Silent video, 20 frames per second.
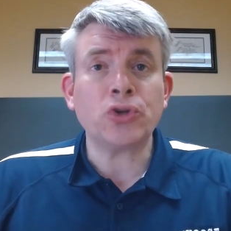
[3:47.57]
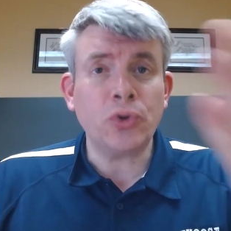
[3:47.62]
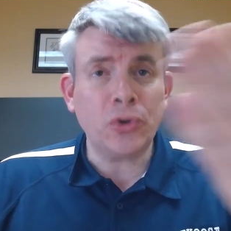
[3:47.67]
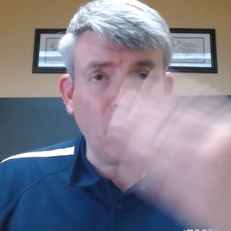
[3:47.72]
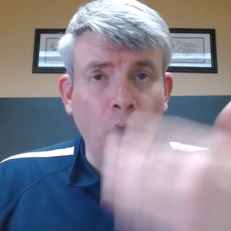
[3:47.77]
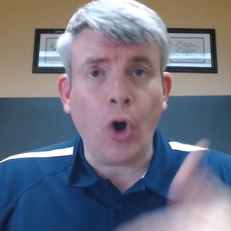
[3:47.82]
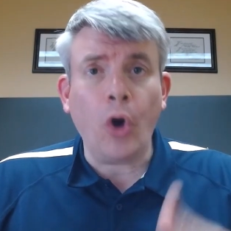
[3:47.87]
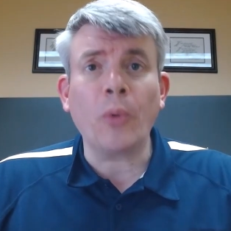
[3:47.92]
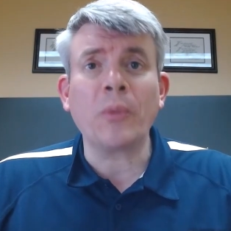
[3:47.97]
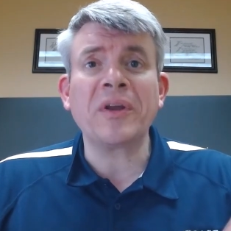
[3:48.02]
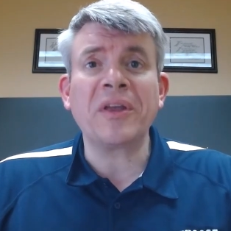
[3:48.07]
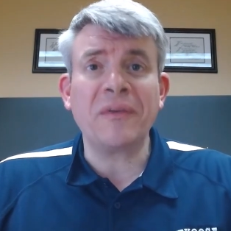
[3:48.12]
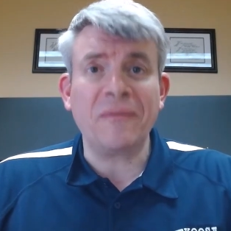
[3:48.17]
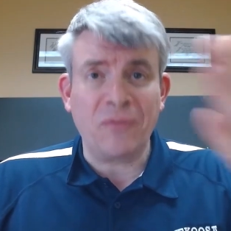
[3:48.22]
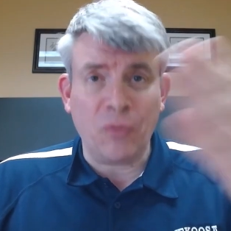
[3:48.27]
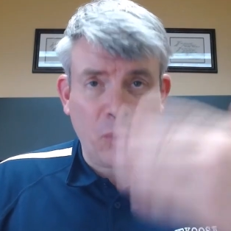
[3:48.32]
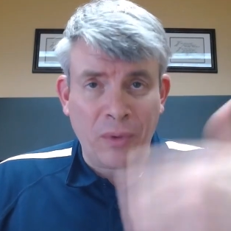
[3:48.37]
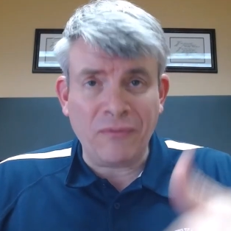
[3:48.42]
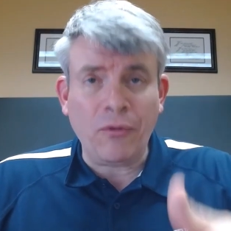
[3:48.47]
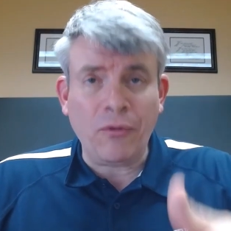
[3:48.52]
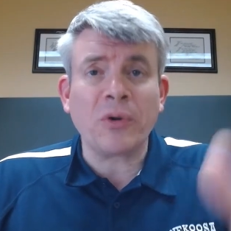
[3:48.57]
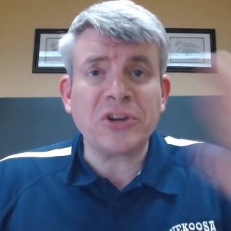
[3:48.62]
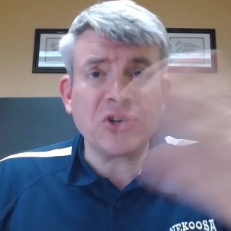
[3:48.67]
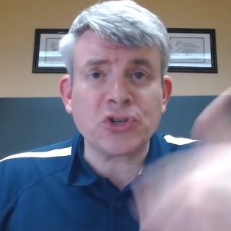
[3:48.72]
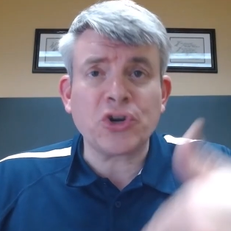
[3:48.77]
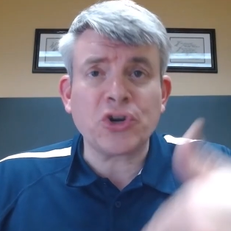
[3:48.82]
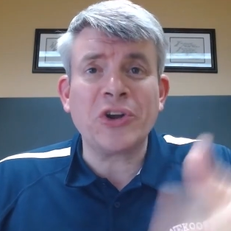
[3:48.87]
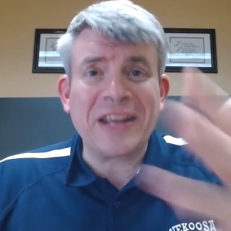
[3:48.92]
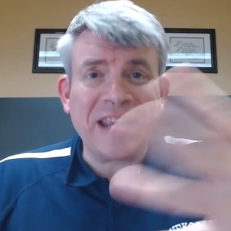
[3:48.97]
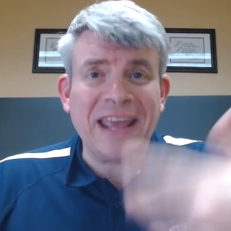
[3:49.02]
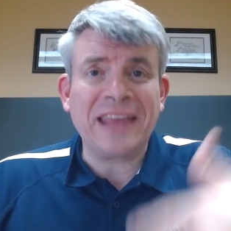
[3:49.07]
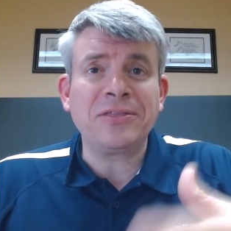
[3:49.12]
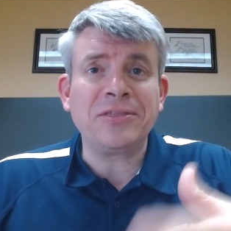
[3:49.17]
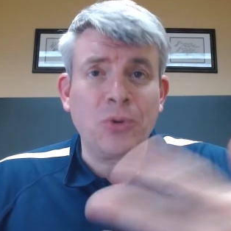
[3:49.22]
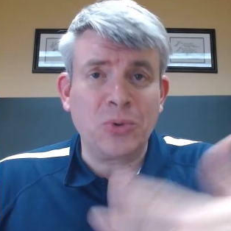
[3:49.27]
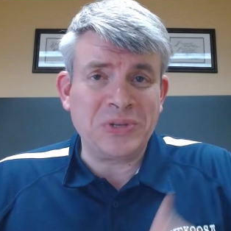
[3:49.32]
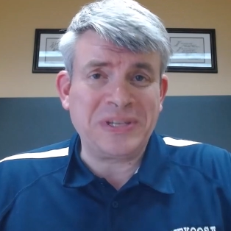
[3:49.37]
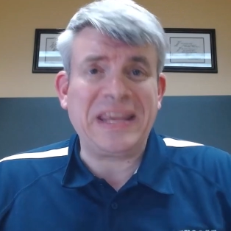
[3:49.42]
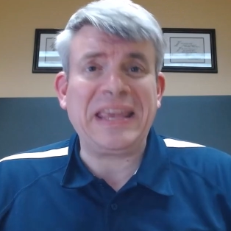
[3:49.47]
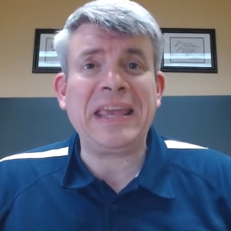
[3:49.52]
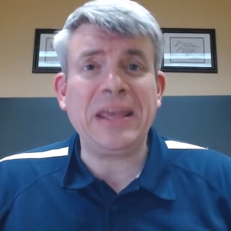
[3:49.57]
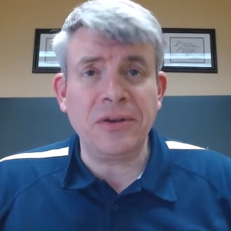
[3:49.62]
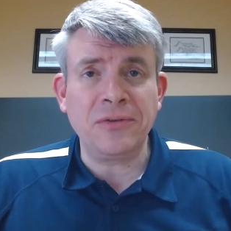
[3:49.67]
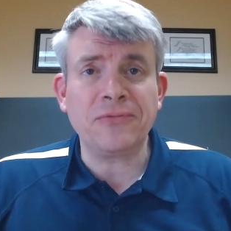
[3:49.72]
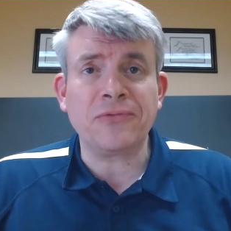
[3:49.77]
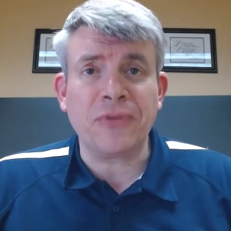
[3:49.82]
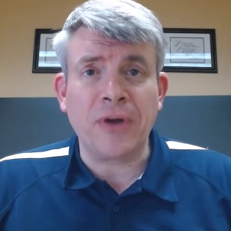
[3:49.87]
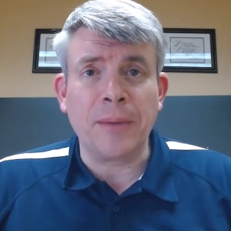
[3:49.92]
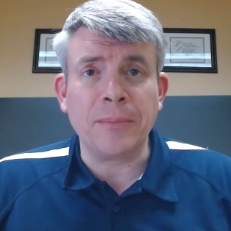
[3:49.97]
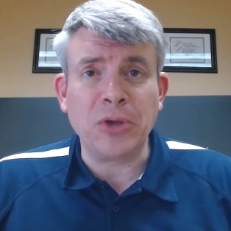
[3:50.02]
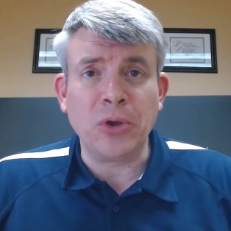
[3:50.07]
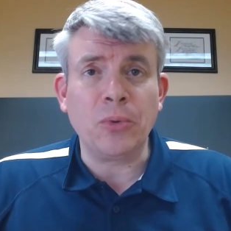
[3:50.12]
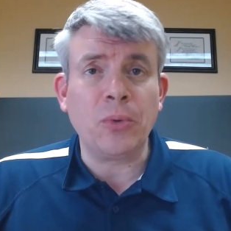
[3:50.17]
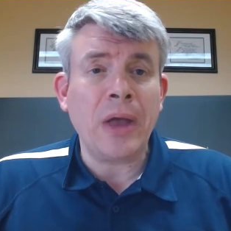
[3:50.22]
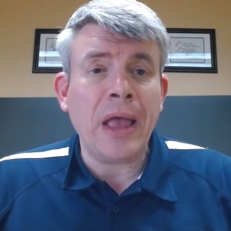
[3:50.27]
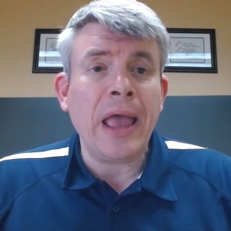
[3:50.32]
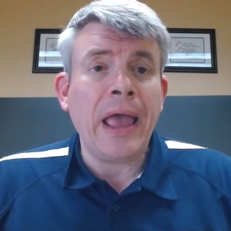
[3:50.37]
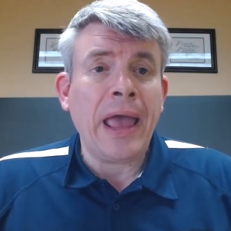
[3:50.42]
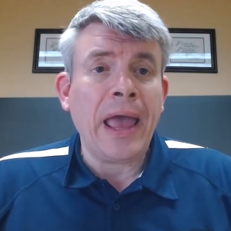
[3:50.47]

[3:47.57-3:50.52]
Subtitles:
already started to get those in from you.